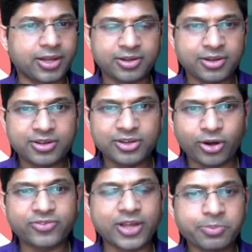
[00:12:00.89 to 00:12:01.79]
lot of
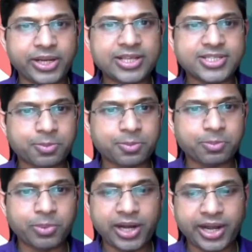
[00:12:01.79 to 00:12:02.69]
companies are
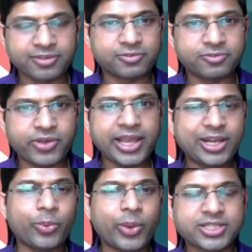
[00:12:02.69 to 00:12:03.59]
building very
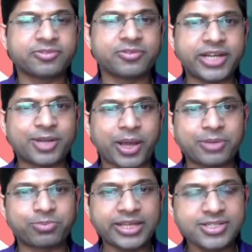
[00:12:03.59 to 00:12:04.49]
innovative data
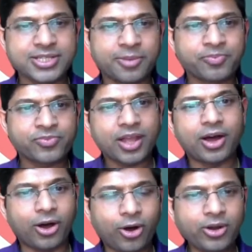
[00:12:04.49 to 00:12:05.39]
pipelines
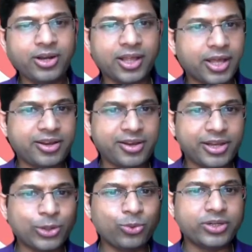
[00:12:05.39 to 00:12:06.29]
on a
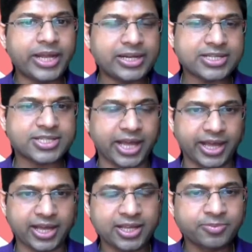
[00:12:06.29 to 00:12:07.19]
new data stack
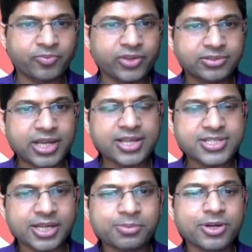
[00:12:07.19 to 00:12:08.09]
that has
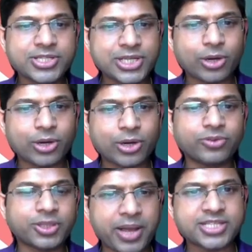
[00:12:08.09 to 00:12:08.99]
emerged over the
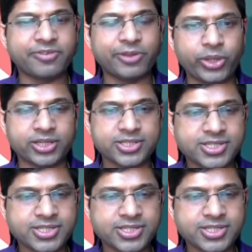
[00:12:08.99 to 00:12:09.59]
past few years.